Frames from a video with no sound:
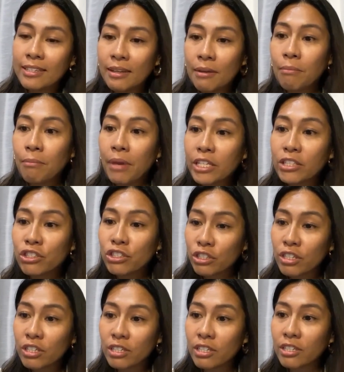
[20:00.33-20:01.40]
made
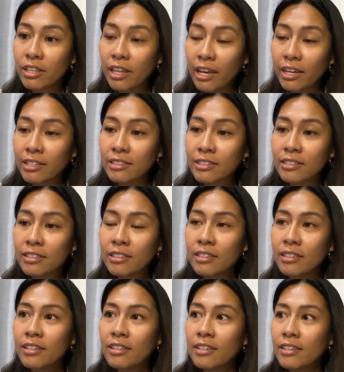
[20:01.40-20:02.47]
sure that
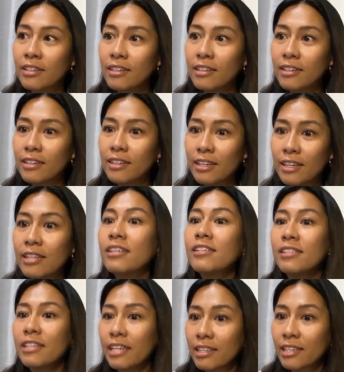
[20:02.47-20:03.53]
it is
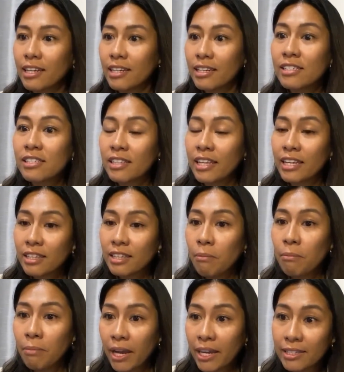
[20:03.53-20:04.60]
like that. It is like that
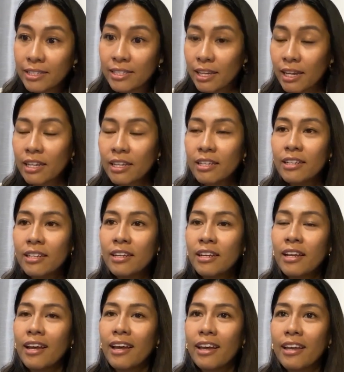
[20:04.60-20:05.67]
by design.
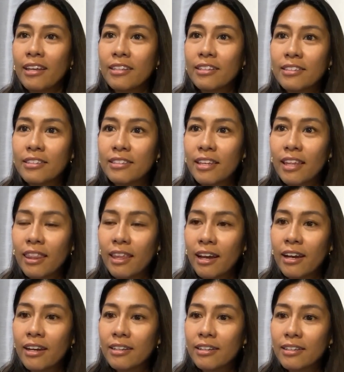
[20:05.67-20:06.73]
And
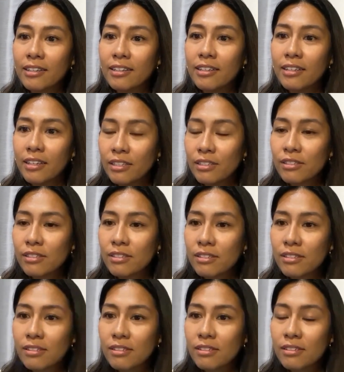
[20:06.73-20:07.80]
that
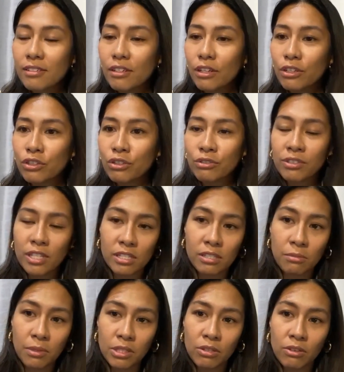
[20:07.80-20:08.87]
is a true
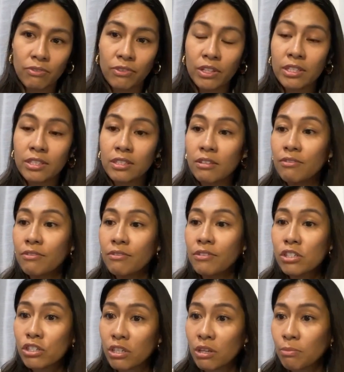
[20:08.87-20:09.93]
testament to affiliative
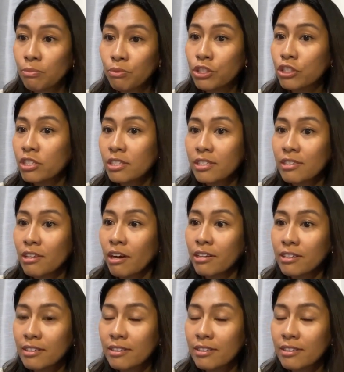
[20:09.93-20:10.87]
leadership, which is not,